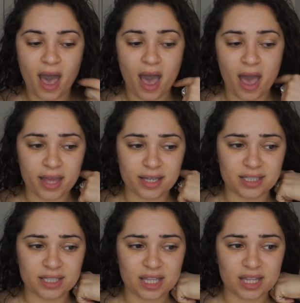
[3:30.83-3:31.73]

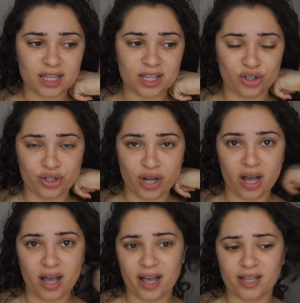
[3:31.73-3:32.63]
and they're
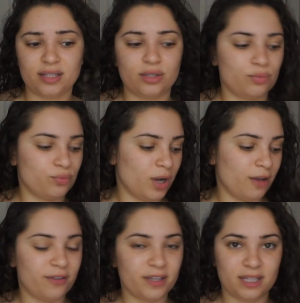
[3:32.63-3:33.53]
not as
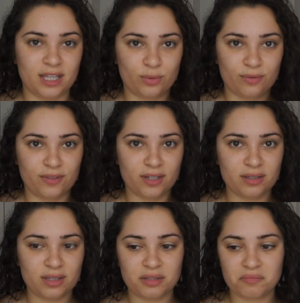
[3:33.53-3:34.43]
rough as this one
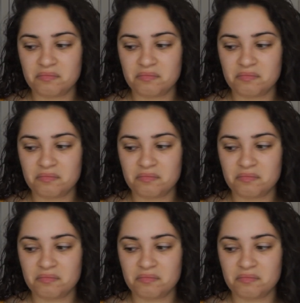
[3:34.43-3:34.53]
feels.